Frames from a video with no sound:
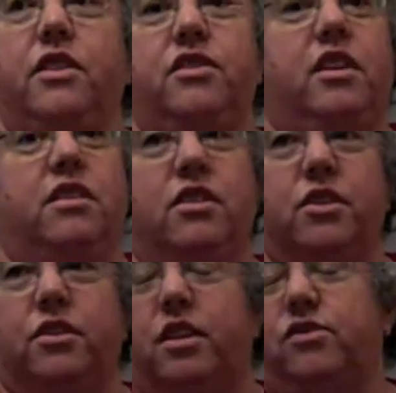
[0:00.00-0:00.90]
is
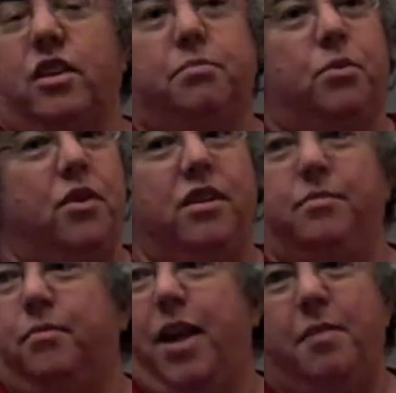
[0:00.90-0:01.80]
unknown. At some
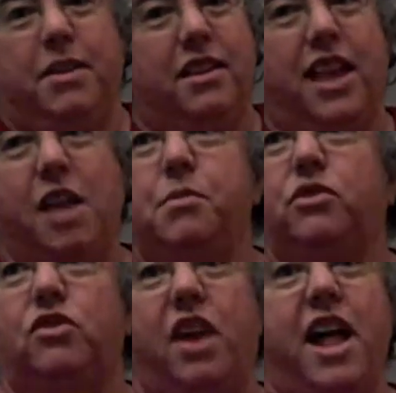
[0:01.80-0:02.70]
point, maybe the name
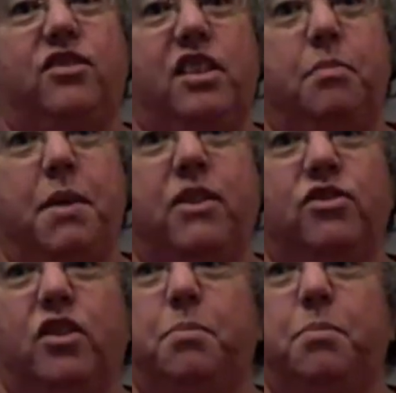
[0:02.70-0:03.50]
was attached to the picture,